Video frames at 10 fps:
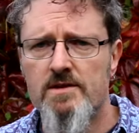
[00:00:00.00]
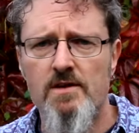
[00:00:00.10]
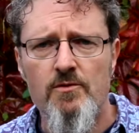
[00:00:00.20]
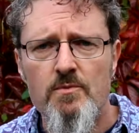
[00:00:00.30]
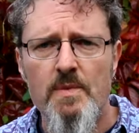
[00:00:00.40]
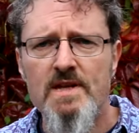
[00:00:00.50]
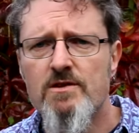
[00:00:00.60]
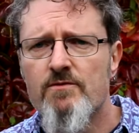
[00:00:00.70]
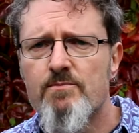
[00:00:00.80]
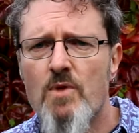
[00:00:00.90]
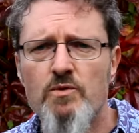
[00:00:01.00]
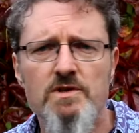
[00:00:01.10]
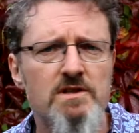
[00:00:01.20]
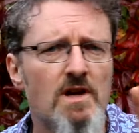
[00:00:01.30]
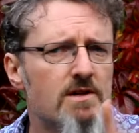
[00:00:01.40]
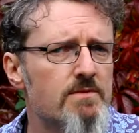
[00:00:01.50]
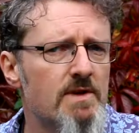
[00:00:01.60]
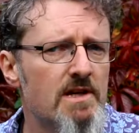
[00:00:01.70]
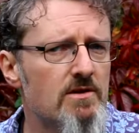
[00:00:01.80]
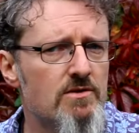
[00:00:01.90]
different bits of multi-touch
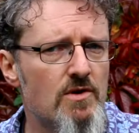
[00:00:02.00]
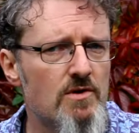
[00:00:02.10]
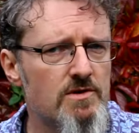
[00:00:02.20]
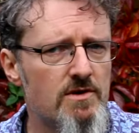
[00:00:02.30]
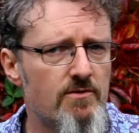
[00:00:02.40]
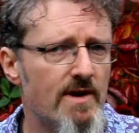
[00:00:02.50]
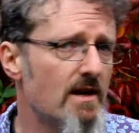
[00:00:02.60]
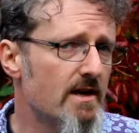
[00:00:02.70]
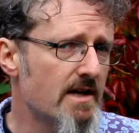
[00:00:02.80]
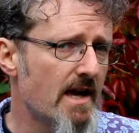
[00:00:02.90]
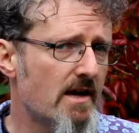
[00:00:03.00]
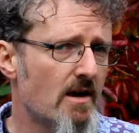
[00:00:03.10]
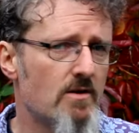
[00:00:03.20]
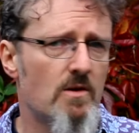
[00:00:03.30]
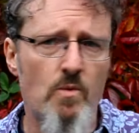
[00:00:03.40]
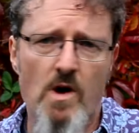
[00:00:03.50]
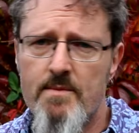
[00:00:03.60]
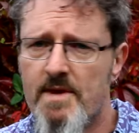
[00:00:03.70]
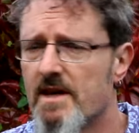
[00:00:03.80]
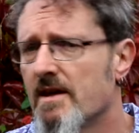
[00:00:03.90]
MIDI control software like Yeco and
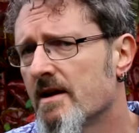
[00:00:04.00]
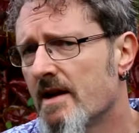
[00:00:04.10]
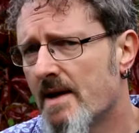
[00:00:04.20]
YMIDI and